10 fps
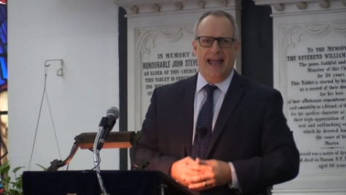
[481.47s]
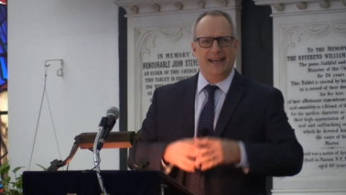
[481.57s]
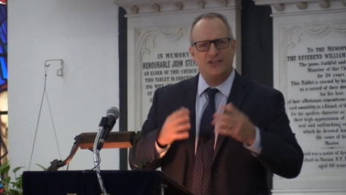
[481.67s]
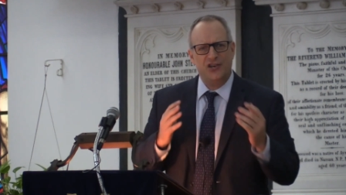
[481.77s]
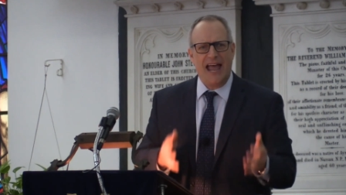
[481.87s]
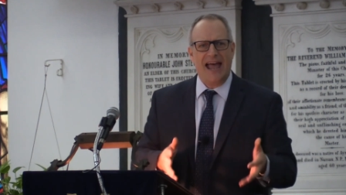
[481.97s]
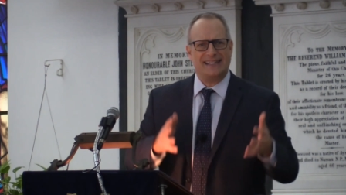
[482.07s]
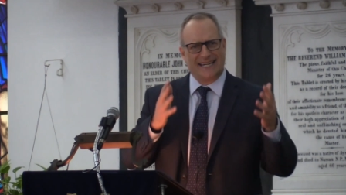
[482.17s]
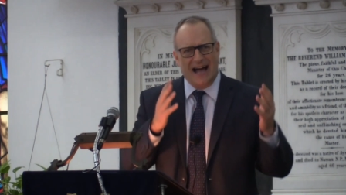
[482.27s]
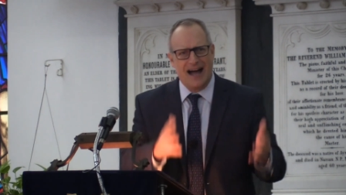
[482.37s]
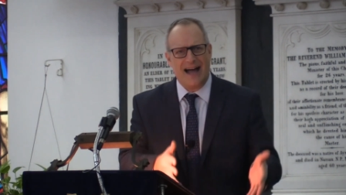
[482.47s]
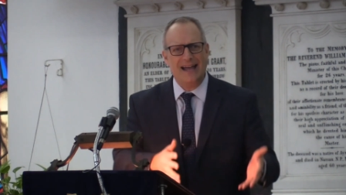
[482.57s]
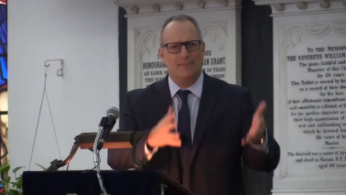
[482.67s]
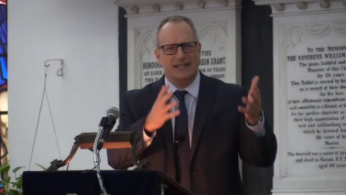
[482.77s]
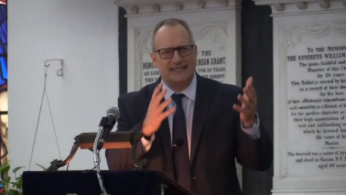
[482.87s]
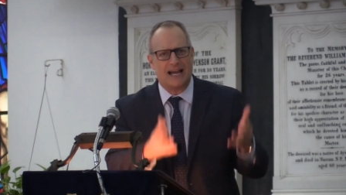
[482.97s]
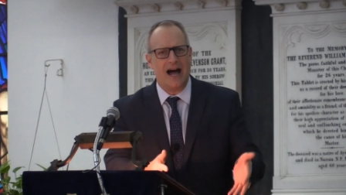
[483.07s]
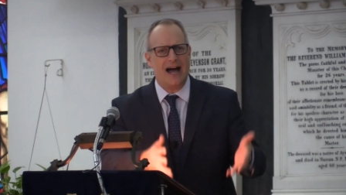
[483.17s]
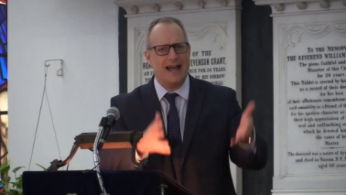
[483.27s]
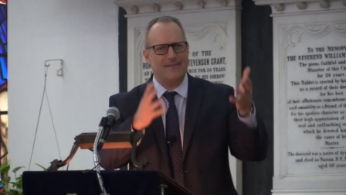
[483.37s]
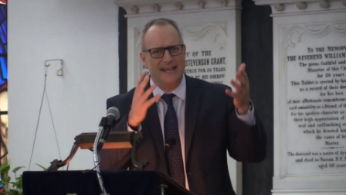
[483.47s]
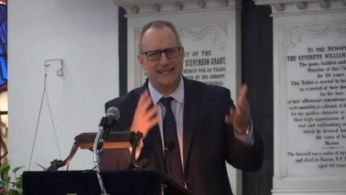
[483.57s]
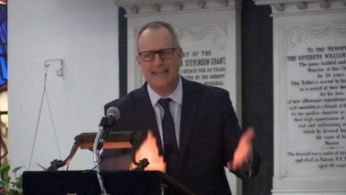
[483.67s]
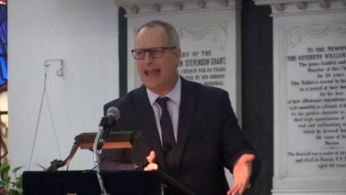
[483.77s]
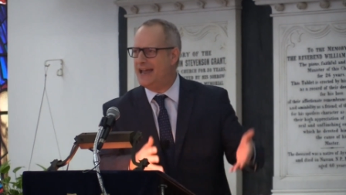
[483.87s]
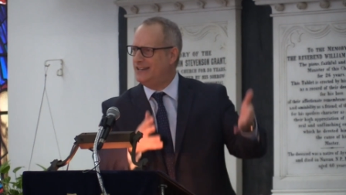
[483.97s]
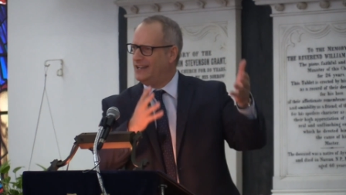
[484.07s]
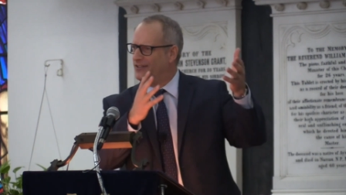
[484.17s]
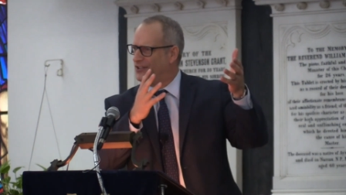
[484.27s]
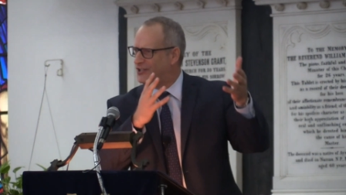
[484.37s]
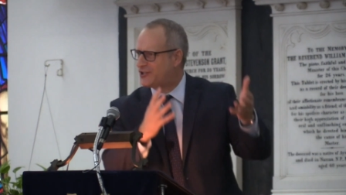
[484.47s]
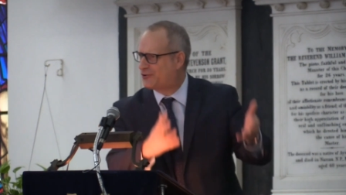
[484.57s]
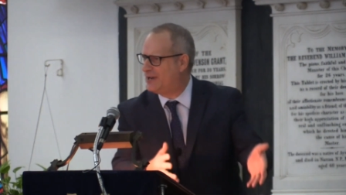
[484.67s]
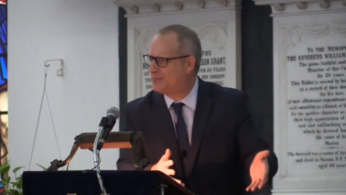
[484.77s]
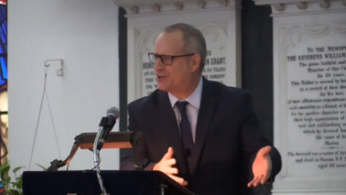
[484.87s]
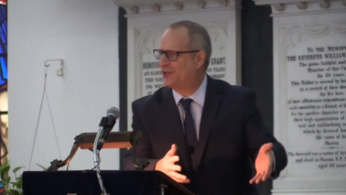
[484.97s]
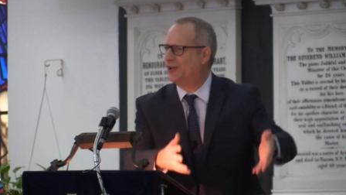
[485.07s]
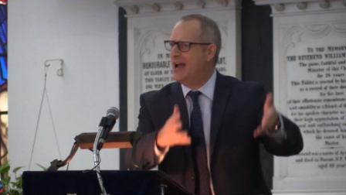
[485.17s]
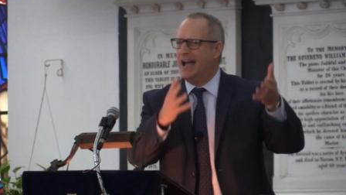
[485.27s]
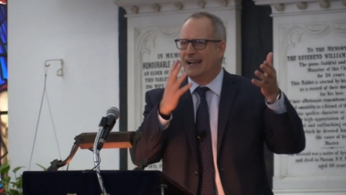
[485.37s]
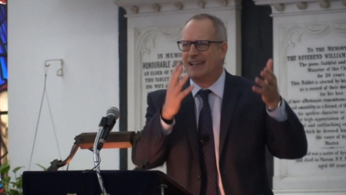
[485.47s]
And yet, time and time again in the Scripture,